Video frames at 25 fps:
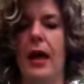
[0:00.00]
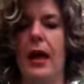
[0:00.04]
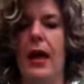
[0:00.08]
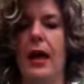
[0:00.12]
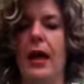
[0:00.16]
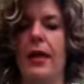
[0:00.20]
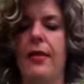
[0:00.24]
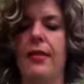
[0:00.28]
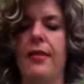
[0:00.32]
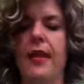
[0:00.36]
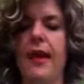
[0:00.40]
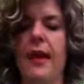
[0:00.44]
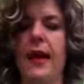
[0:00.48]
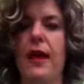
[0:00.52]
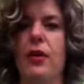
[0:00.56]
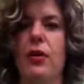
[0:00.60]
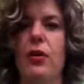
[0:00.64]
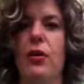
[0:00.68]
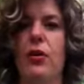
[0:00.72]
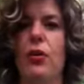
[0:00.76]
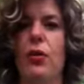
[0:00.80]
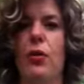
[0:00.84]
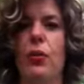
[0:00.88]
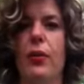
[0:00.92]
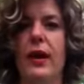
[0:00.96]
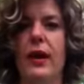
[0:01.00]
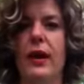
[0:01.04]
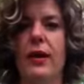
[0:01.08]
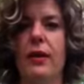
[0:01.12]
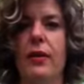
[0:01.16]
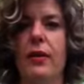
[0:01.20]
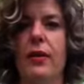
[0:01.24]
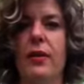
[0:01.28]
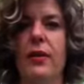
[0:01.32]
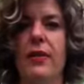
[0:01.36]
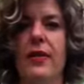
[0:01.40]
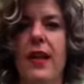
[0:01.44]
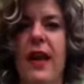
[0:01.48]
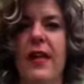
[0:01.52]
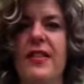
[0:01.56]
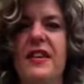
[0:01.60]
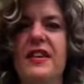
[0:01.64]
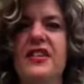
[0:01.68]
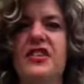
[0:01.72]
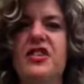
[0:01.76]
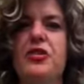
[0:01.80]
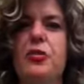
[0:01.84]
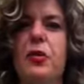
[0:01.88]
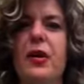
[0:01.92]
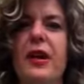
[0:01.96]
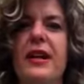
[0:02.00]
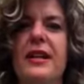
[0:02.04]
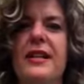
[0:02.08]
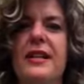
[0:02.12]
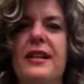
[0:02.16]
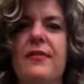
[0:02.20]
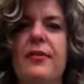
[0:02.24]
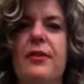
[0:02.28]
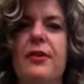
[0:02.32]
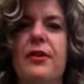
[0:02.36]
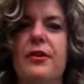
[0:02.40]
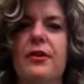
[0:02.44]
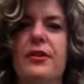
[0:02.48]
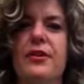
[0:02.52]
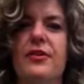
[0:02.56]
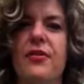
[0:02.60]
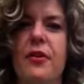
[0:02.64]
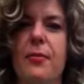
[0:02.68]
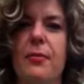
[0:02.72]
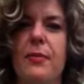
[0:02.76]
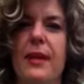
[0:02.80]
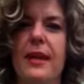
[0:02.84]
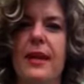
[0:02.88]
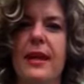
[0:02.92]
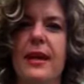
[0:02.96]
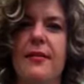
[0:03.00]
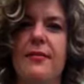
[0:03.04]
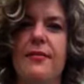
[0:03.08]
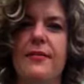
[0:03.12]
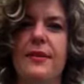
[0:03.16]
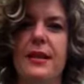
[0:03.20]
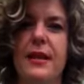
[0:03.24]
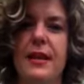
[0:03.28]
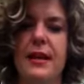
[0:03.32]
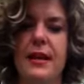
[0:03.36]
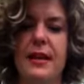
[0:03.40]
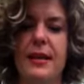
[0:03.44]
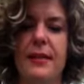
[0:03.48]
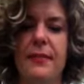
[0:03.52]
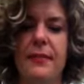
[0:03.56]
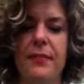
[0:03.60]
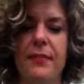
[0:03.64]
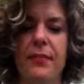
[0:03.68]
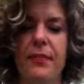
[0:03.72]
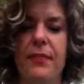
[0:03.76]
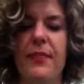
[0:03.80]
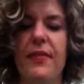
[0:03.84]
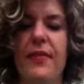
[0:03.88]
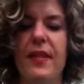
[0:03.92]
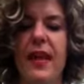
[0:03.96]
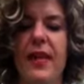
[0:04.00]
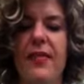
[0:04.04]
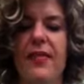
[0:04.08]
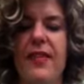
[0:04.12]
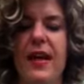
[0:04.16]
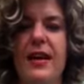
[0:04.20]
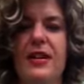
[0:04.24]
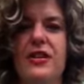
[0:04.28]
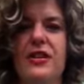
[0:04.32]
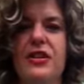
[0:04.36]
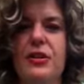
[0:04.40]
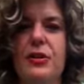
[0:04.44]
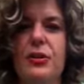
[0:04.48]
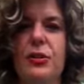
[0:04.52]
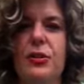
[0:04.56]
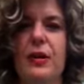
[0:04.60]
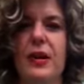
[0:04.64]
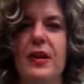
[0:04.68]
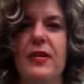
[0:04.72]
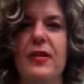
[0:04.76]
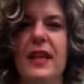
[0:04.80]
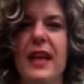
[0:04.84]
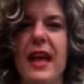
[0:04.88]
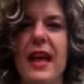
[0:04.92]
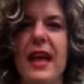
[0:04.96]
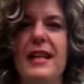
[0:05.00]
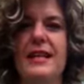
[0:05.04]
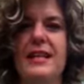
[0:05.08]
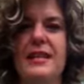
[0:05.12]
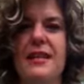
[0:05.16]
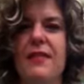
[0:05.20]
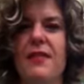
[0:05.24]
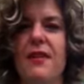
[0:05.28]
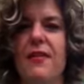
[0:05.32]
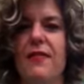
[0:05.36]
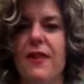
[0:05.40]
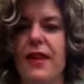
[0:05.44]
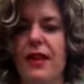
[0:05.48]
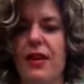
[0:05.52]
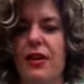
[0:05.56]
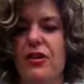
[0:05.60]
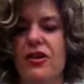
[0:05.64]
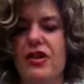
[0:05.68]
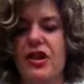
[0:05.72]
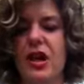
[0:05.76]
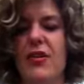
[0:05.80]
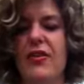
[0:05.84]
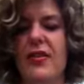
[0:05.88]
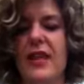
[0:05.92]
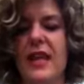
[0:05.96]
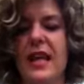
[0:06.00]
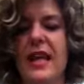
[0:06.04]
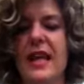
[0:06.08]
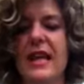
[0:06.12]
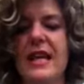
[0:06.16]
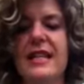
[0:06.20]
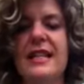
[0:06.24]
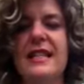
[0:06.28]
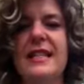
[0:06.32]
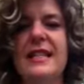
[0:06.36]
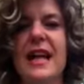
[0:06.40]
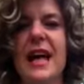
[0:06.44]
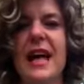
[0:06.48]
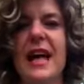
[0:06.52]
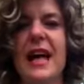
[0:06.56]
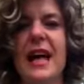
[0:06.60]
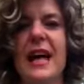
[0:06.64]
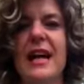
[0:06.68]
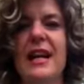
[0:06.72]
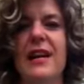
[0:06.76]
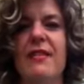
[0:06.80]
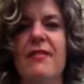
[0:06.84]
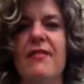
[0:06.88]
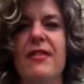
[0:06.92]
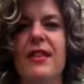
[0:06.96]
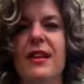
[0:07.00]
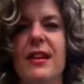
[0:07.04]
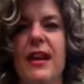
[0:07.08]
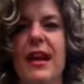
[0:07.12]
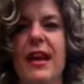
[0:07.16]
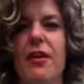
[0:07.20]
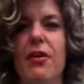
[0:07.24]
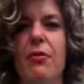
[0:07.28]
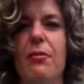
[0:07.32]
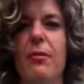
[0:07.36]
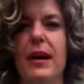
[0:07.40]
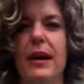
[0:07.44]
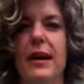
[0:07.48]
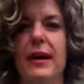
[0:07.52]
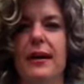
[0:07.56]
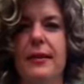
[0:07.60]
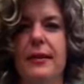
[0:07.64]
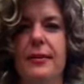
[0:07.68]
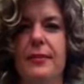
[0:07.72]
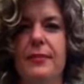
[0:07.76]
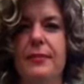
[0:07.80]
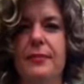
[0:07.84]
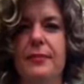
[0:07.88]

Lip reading: And then and this is where it differs from EFT, that they do the ends of the fingers on the inside of the nail bed.